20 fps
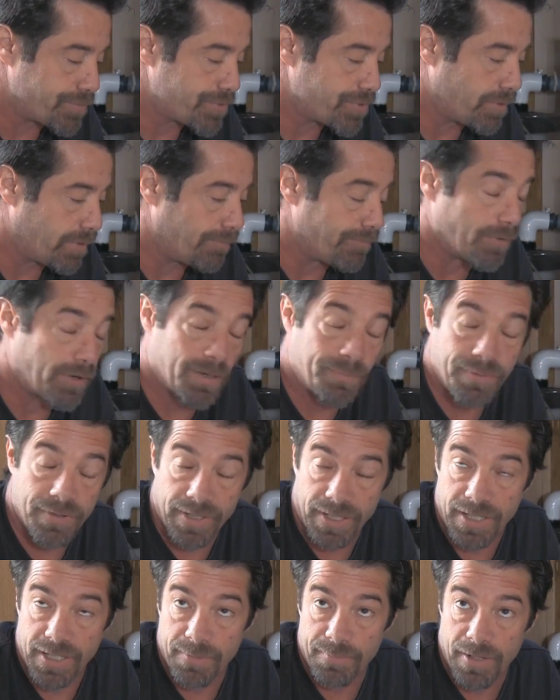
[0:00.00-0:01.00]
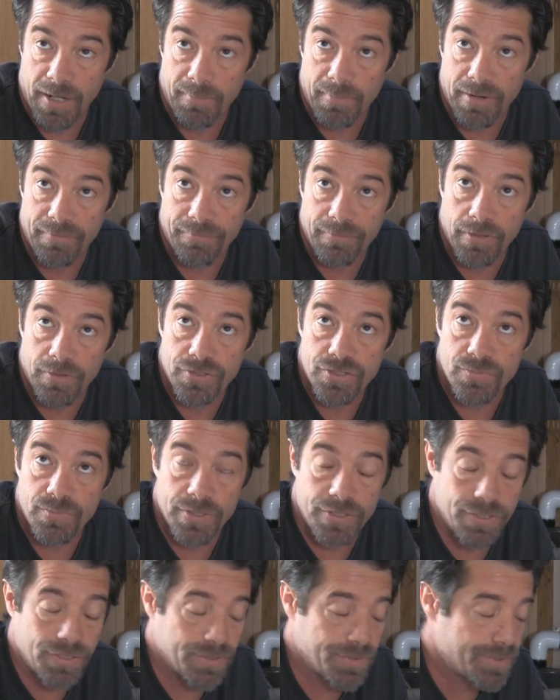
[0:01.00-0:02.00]
So I'm very picky about my float
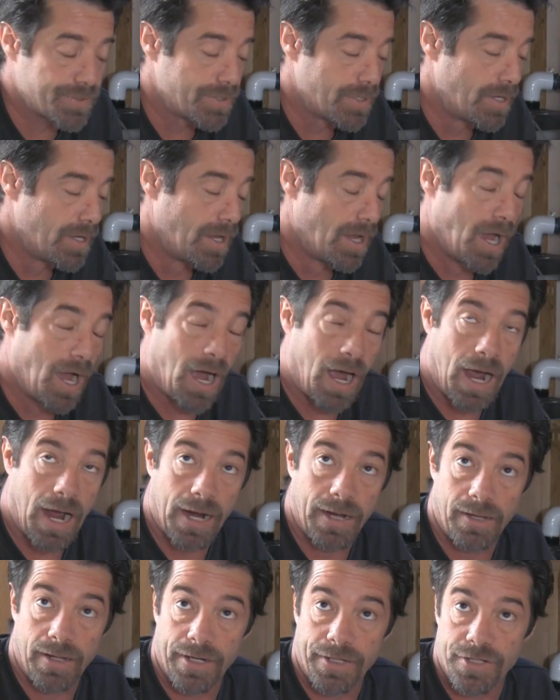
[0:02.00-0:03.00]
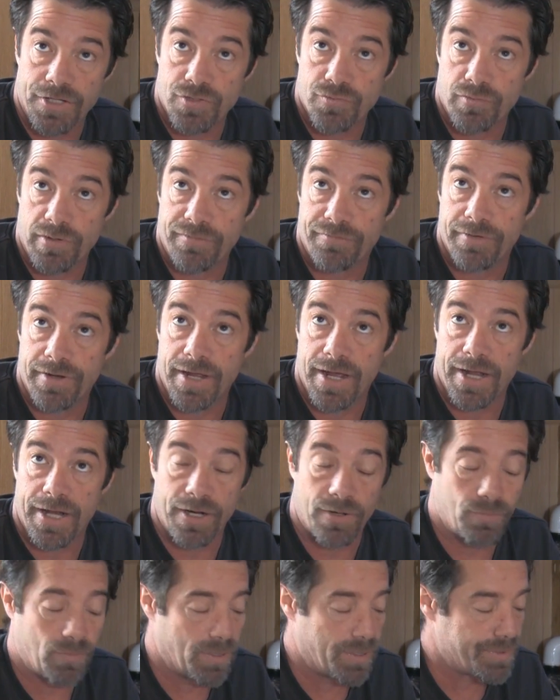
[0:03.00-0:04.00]
switches. I like these
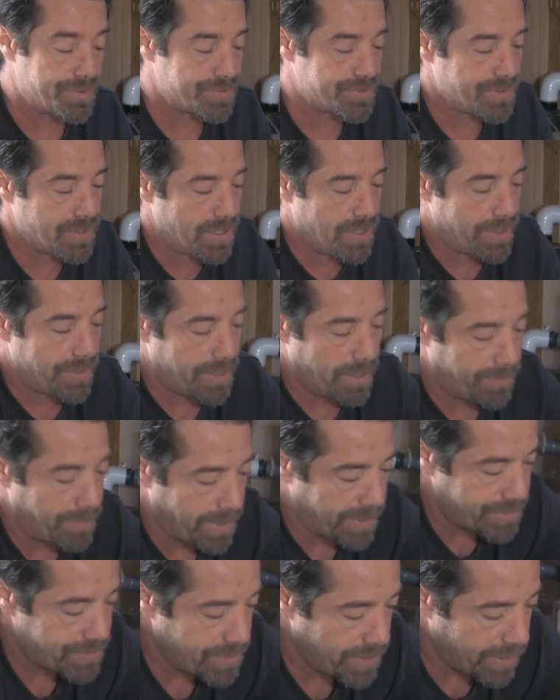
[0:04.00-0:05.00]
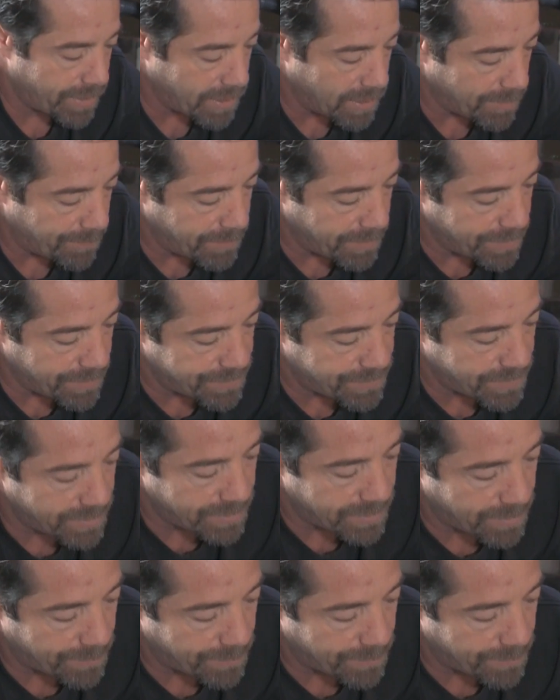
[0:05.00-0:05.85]
Refanatic ones. They make setting up easy.